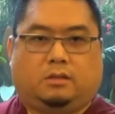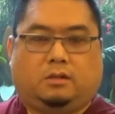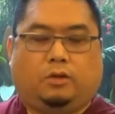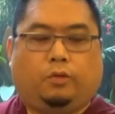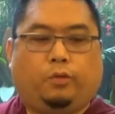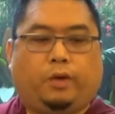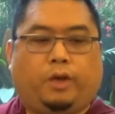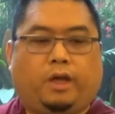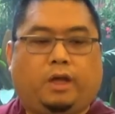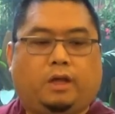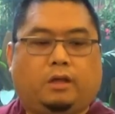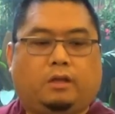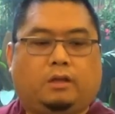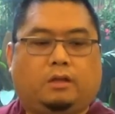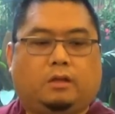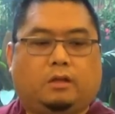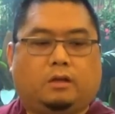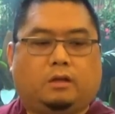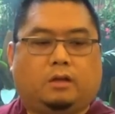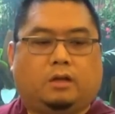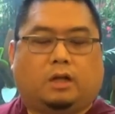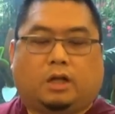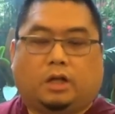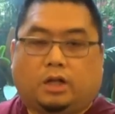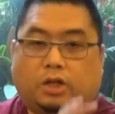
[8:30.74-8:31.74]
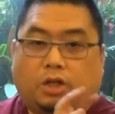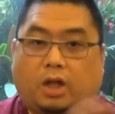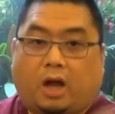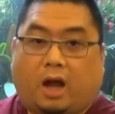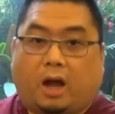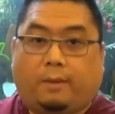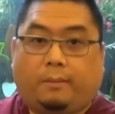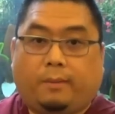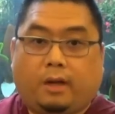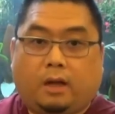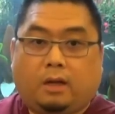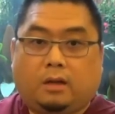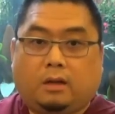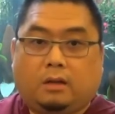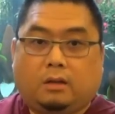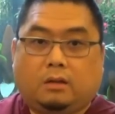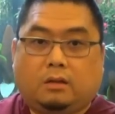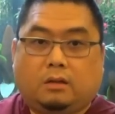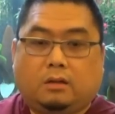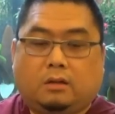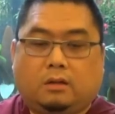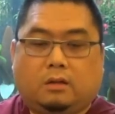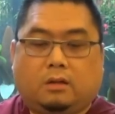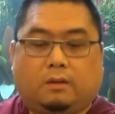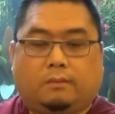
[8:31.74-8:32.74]
with
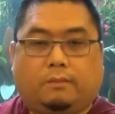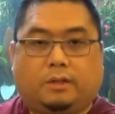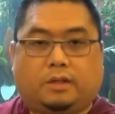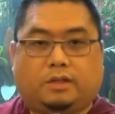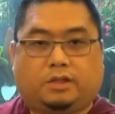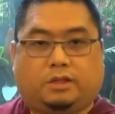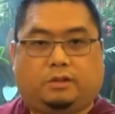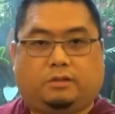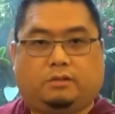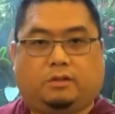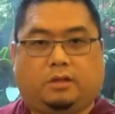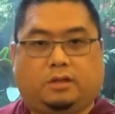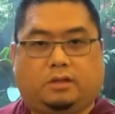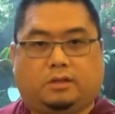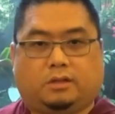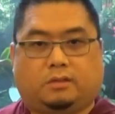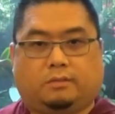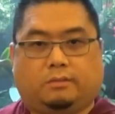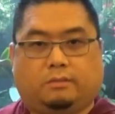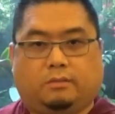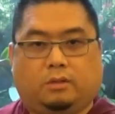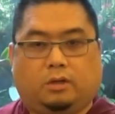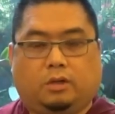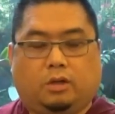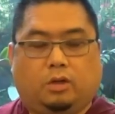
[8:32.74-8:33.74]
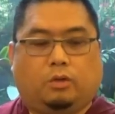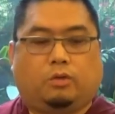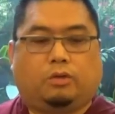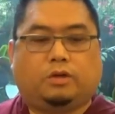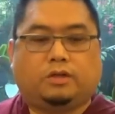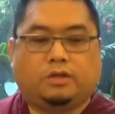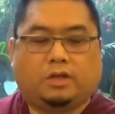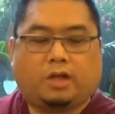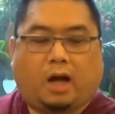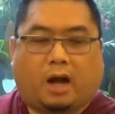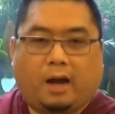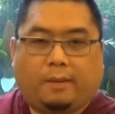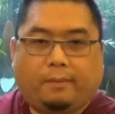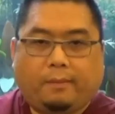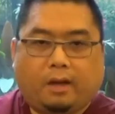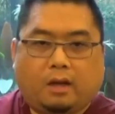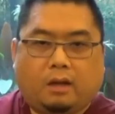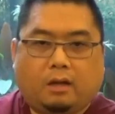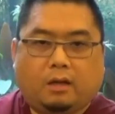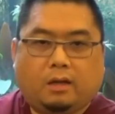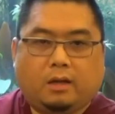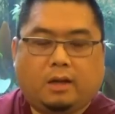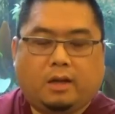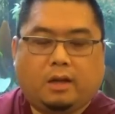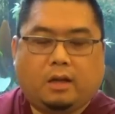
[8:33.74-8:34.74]
Dharma, materialism, or
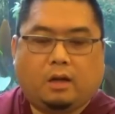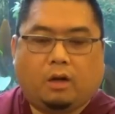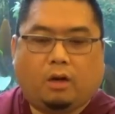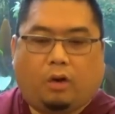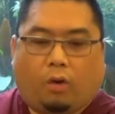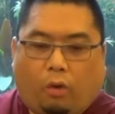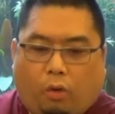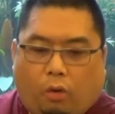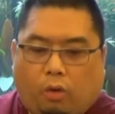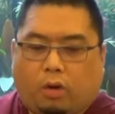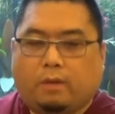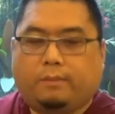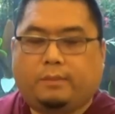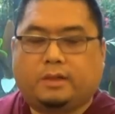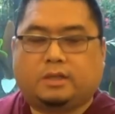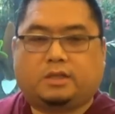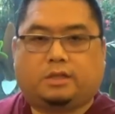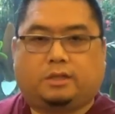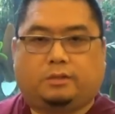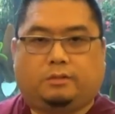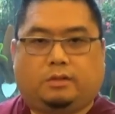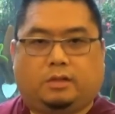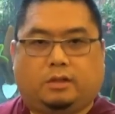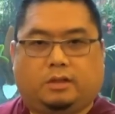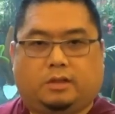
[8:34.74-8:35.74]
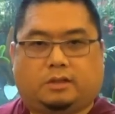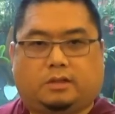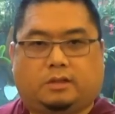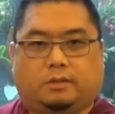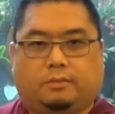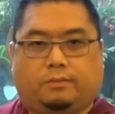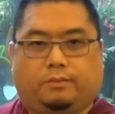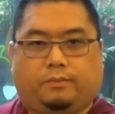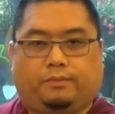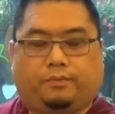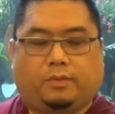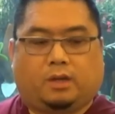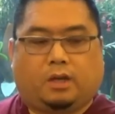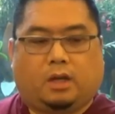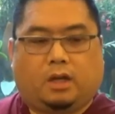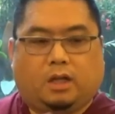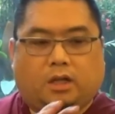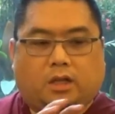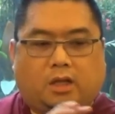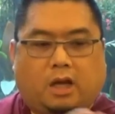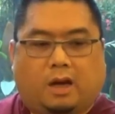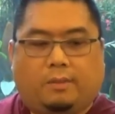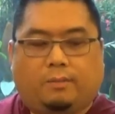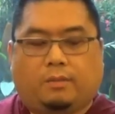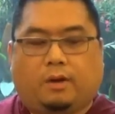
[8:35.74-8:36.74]
Dharma or materialism,
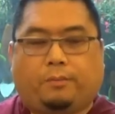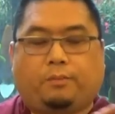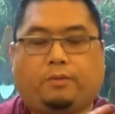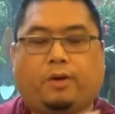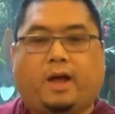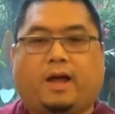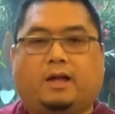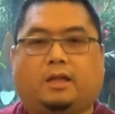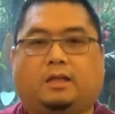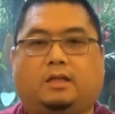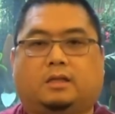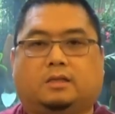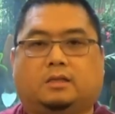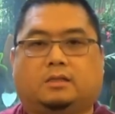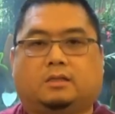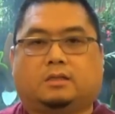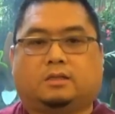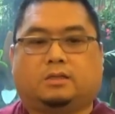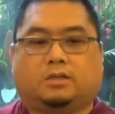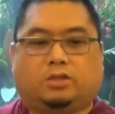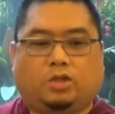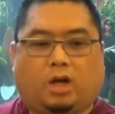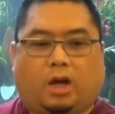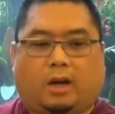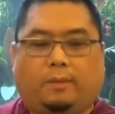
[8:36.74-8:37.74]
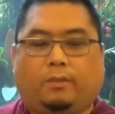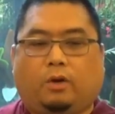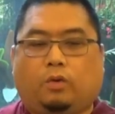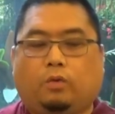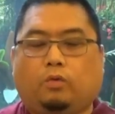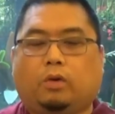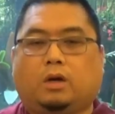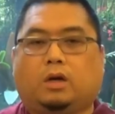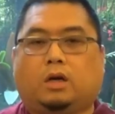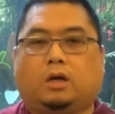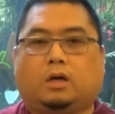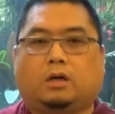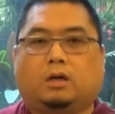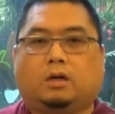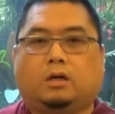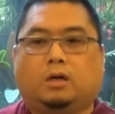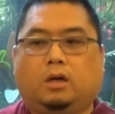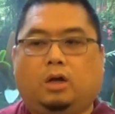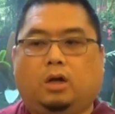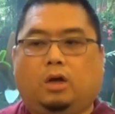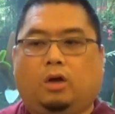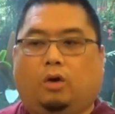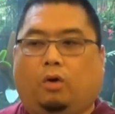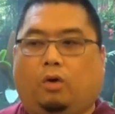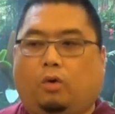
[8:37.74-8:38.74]
Dharma practice, Dharma
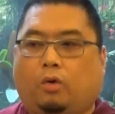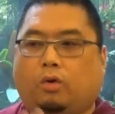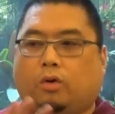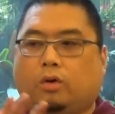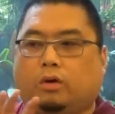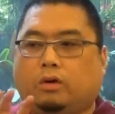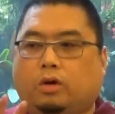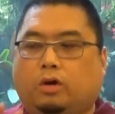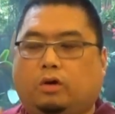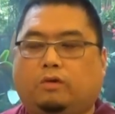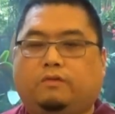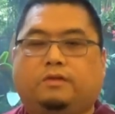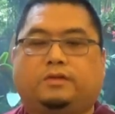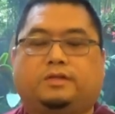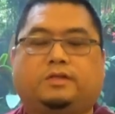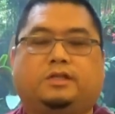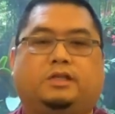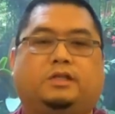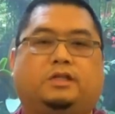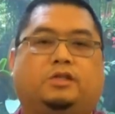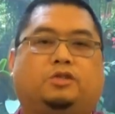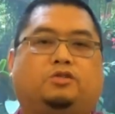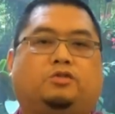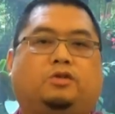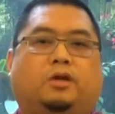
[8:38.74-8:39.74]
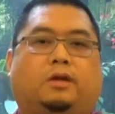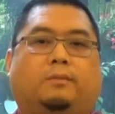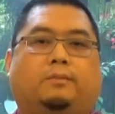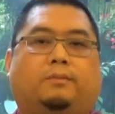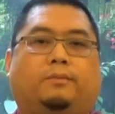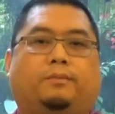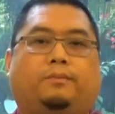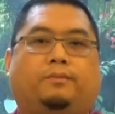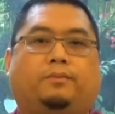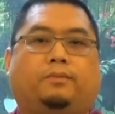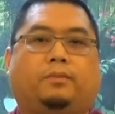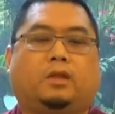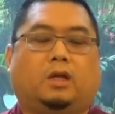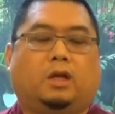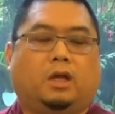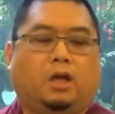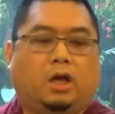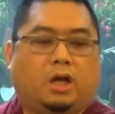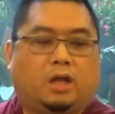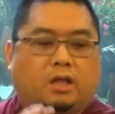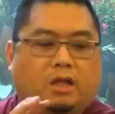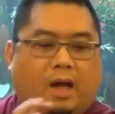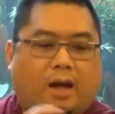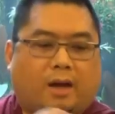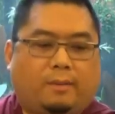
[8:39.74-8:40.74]
work, or overseas trip,
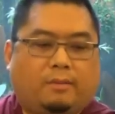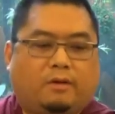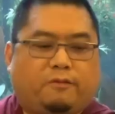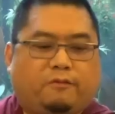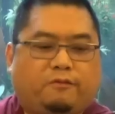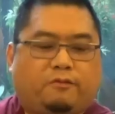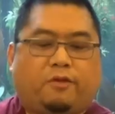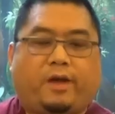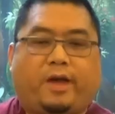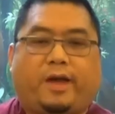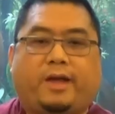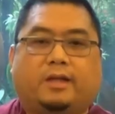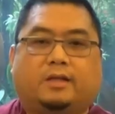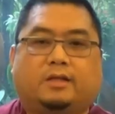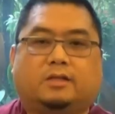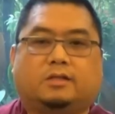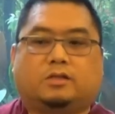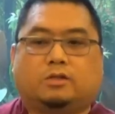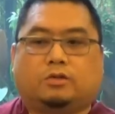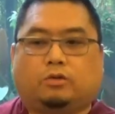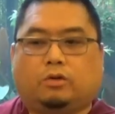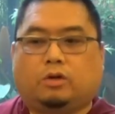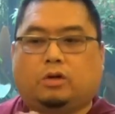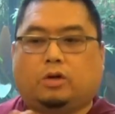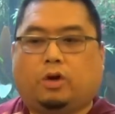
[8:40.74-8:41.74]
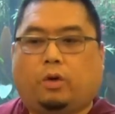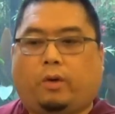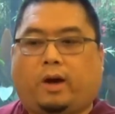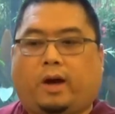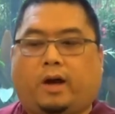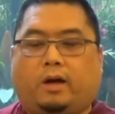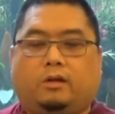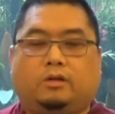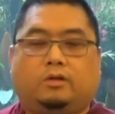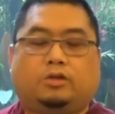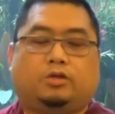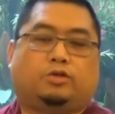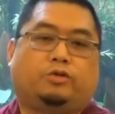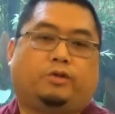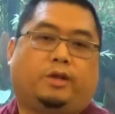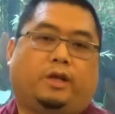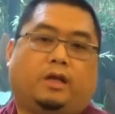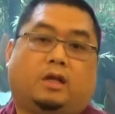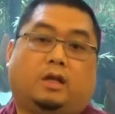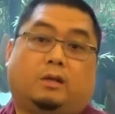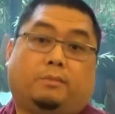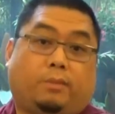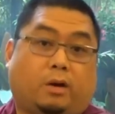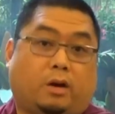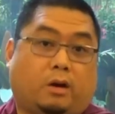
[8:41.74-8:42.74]
Dharma friends, or go out and
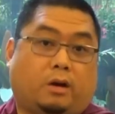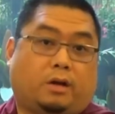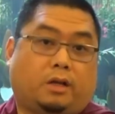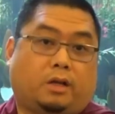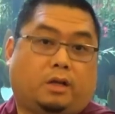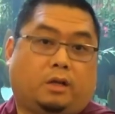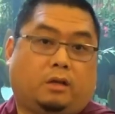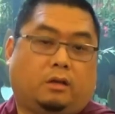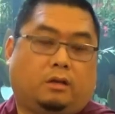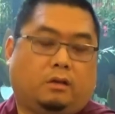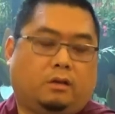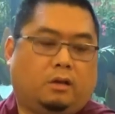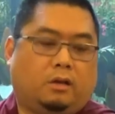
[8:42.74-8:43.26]
drink and party,